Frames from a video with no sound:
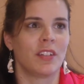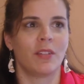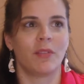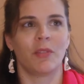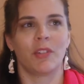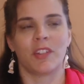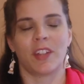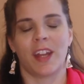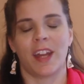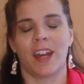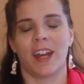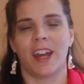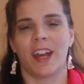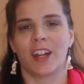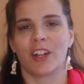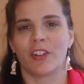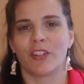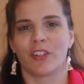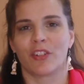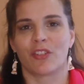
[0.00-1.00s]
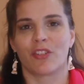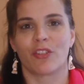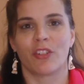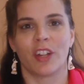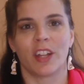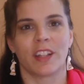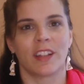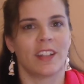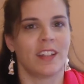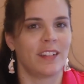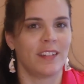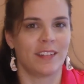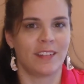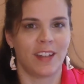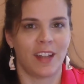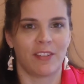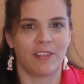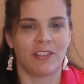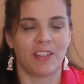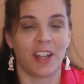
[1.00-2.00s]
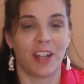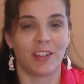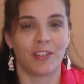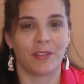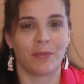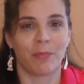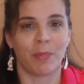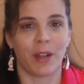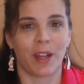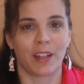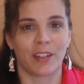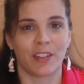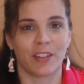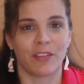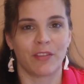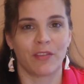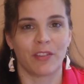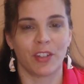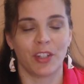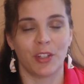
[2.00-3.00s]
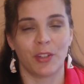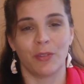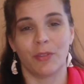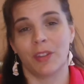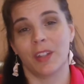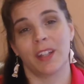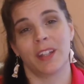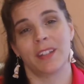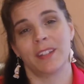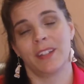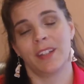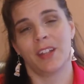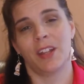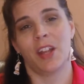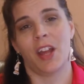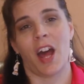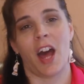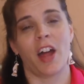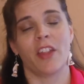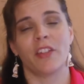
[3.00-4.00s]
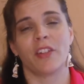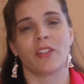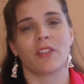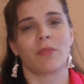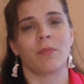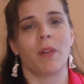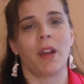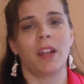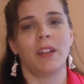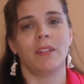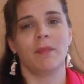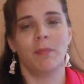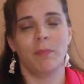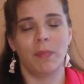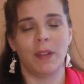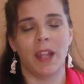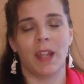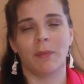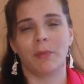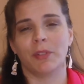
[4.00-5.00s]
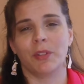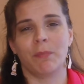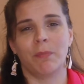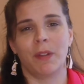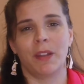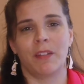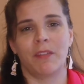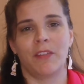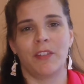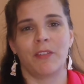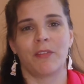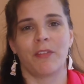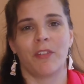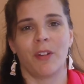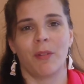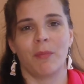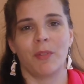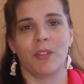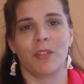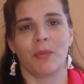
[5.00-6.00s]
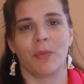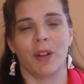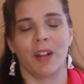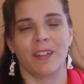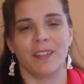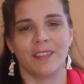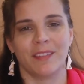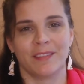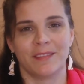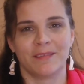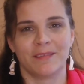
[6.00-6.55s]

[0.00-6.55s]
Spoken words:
was a hack or a trick that is now standard practice for you that others might be able to benefit from as well.